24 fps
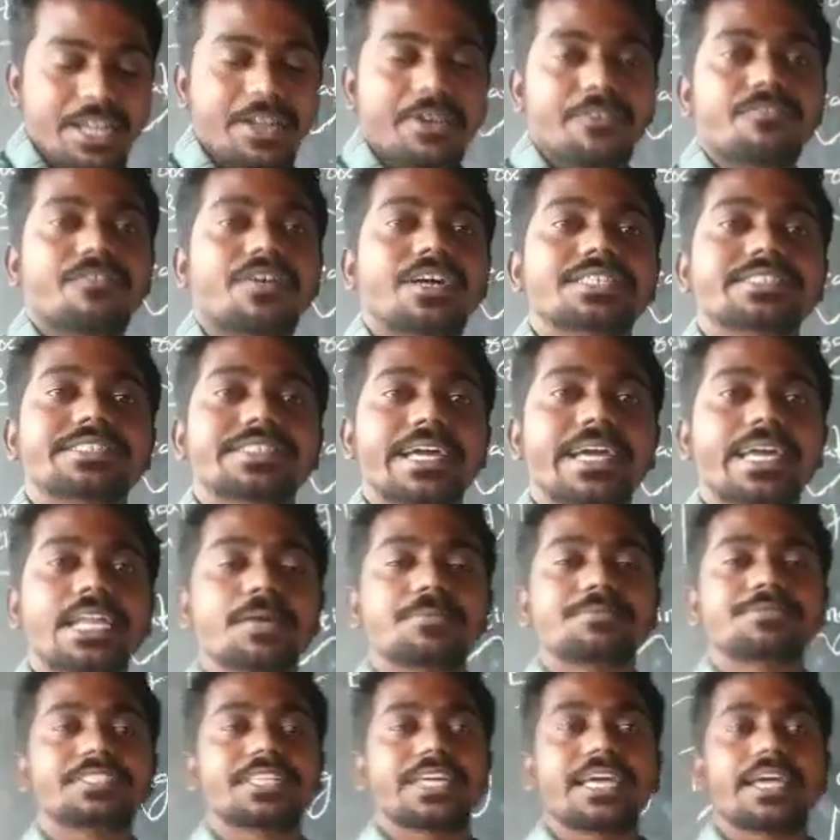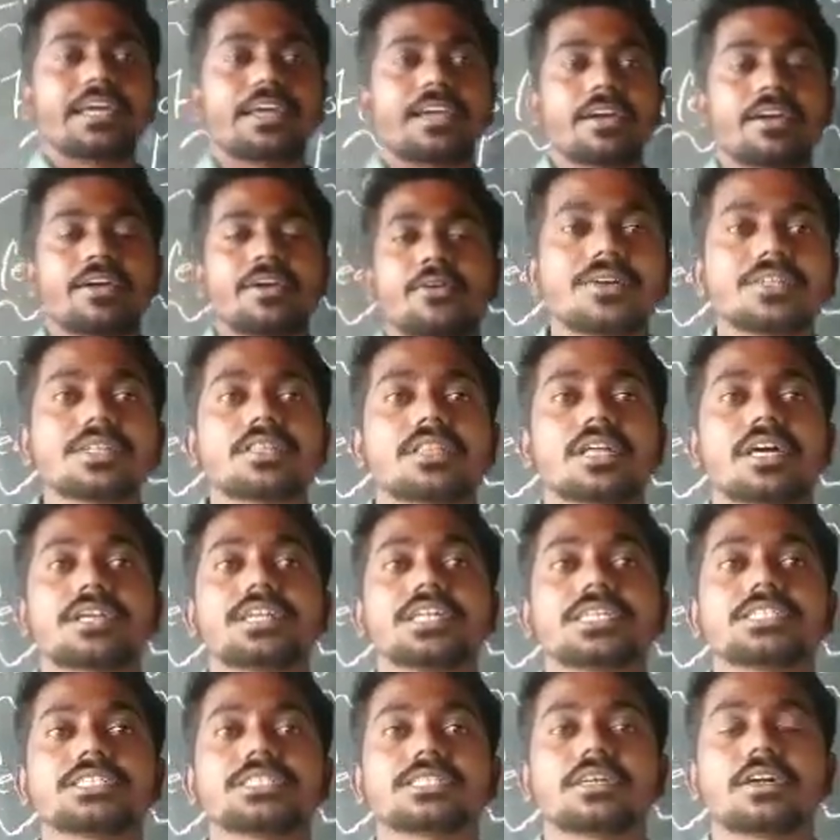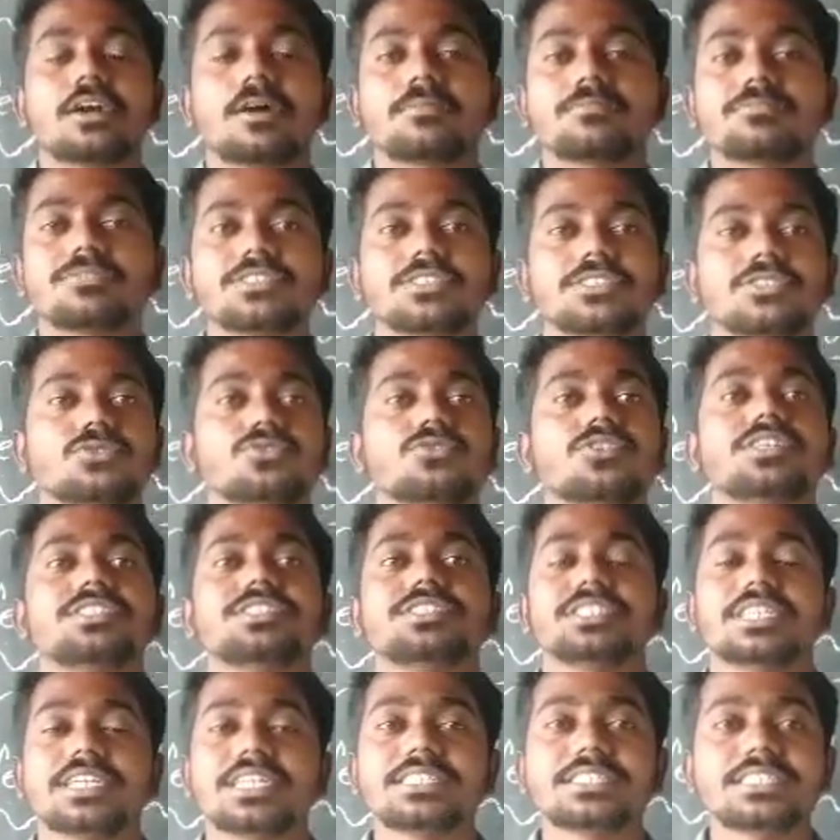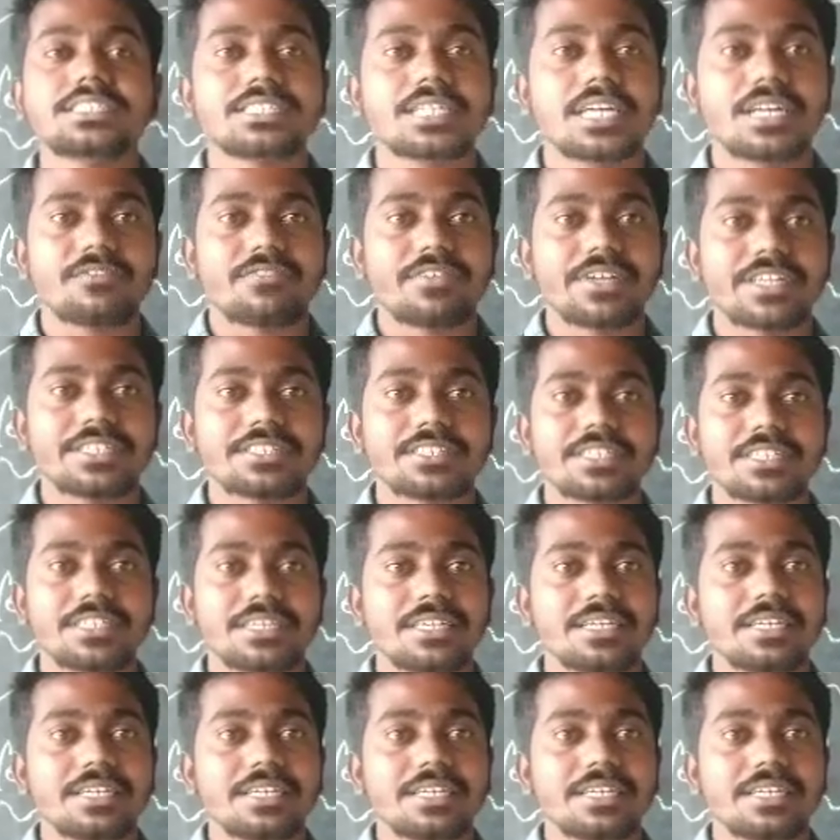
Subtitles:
Once again I am saying, when the sun rays comes towards the earth surface,